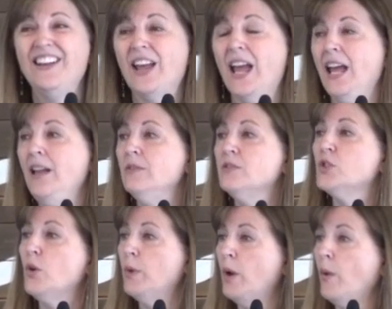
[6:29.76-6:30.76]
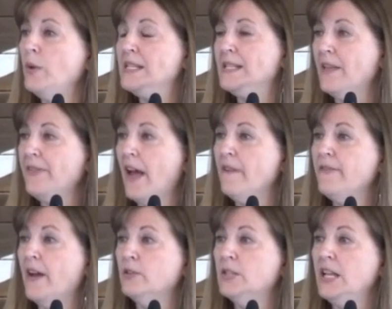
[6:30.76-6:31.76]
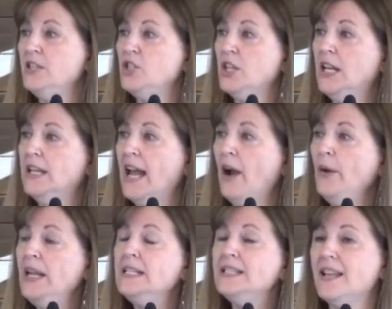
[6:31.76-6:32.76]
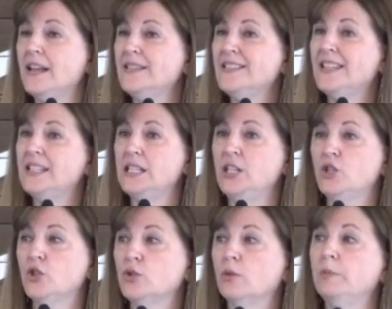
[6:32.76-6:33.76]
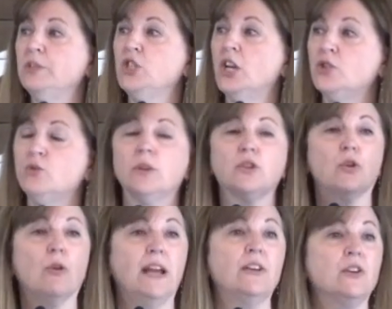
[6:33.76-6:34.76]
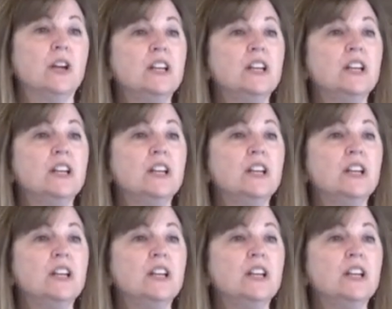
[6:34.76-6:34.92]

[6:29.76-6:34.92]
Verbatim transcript: Okay? So we already set that foundation. And now he says that teachers will be judged with greater